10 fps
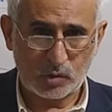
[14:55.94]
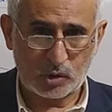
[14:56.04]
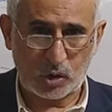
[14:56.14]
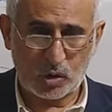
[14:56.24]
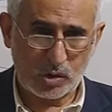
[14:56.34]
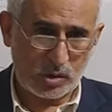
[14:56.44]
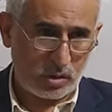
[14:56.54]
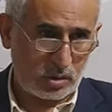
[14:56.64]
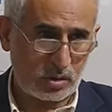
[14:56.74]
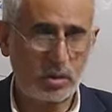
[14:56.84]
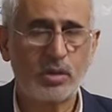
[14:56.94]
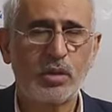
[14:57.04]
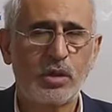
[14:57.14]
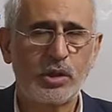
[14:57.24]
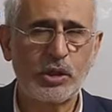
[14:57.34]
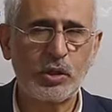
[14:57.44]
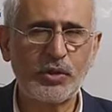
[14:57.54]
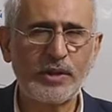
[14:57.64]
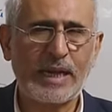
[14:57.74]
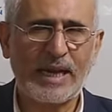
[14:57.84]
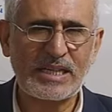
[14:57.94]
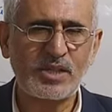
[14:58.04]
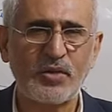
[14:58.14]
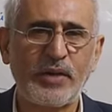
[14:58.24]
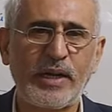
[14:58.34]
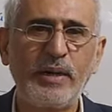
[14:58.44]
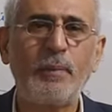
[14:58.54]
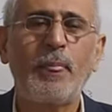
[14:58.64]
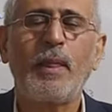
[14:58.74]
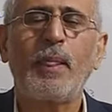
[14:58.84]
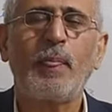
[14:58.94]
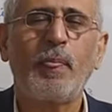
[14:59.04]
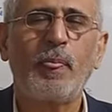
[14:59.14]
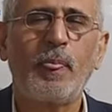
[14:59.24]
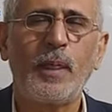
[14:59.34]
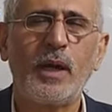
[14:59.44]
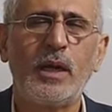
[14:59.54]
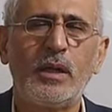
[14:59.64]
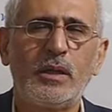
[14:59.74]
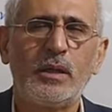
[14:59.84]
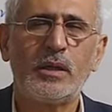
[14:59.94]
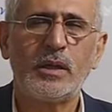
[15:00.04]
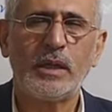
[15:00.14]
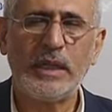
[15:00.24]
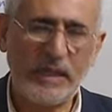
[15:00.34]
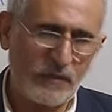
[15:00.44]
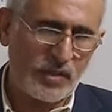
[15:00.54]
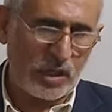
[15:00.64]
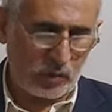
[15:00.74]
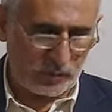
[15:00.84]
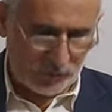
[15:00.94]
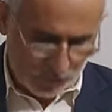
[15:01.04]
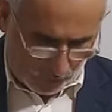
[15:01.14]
So, due to the acid rain, the leaves are going to